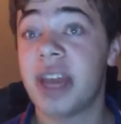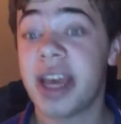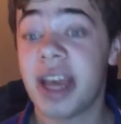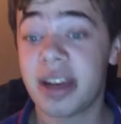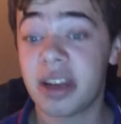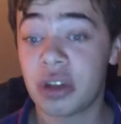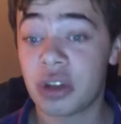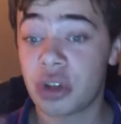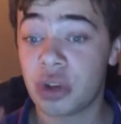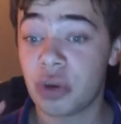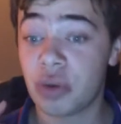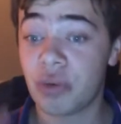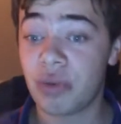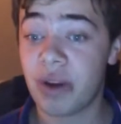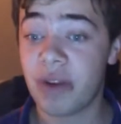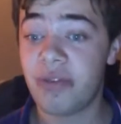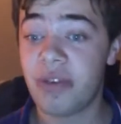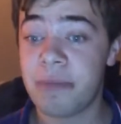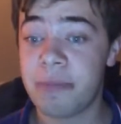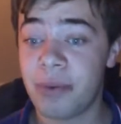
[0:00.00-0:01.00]
They had a
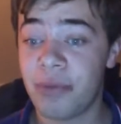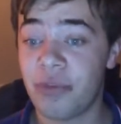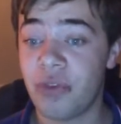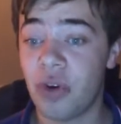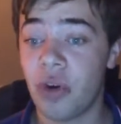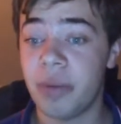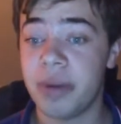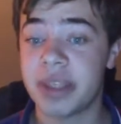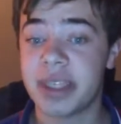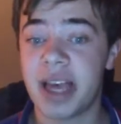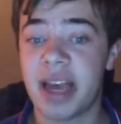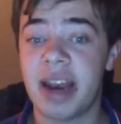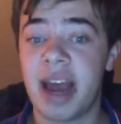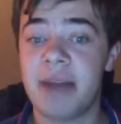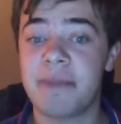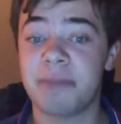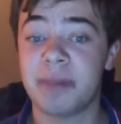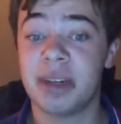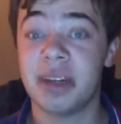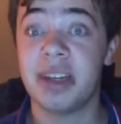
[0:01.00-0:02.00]
terrific performance and
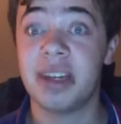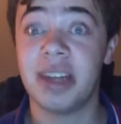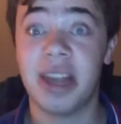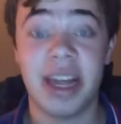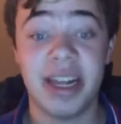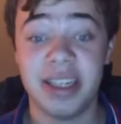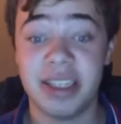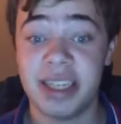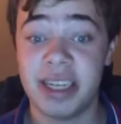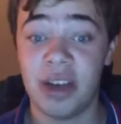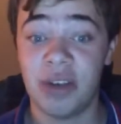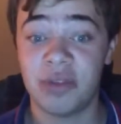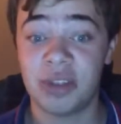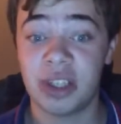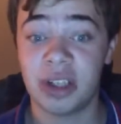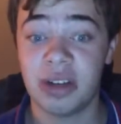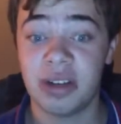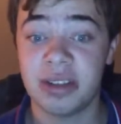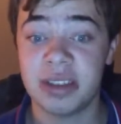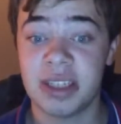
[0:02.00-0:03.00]
had plenty of
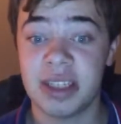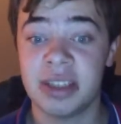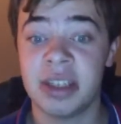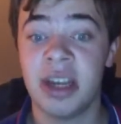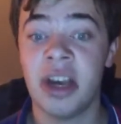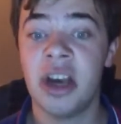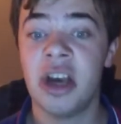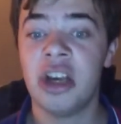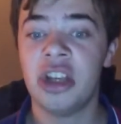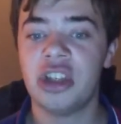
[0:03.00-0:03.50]
chances.